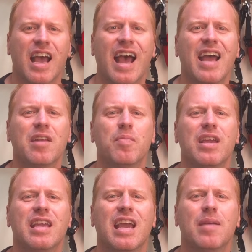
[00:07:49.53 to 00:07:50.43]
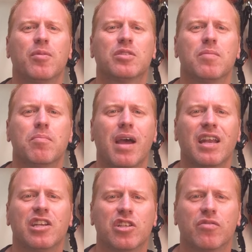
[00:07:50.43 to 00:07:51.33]
and being able to
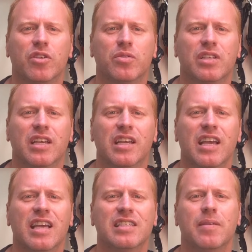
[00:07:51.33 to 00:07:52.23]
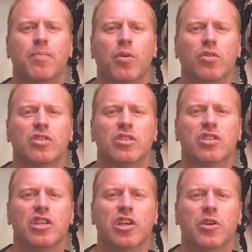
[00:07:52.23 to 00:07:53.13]
manage the routing is important
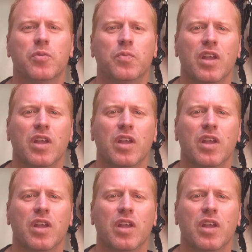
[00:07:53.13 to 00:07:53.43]
to you,